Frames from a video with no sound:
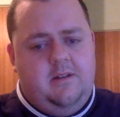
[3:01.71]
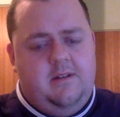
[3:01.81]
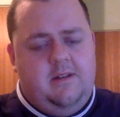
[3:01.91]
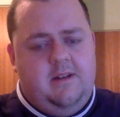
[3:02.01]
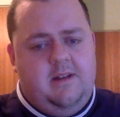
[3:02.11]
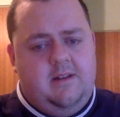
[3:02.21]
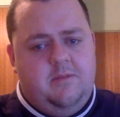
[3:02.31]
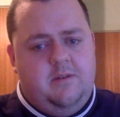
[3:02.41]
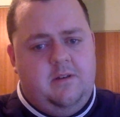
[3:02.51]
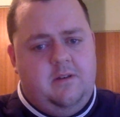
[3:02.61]
and they had to
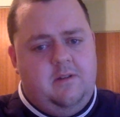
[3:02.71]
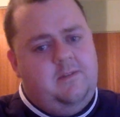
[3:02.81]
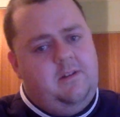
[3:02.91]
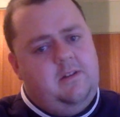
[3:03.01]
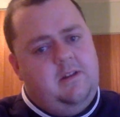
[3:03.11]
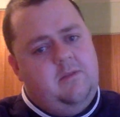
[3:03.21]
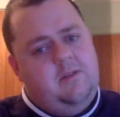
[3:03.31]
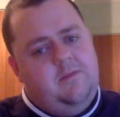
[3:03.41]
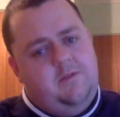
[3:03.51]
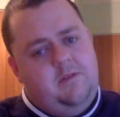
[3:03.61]
buy, hopefully they'll
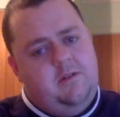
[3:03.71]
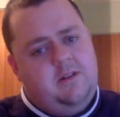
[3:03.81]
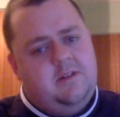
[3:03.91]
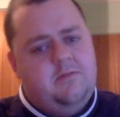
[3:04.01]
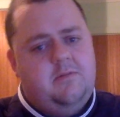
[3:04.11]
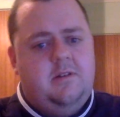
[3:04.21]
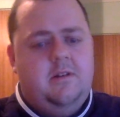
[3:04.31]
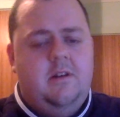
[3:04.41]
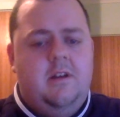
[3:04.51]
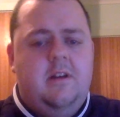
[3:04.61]
win for you next week.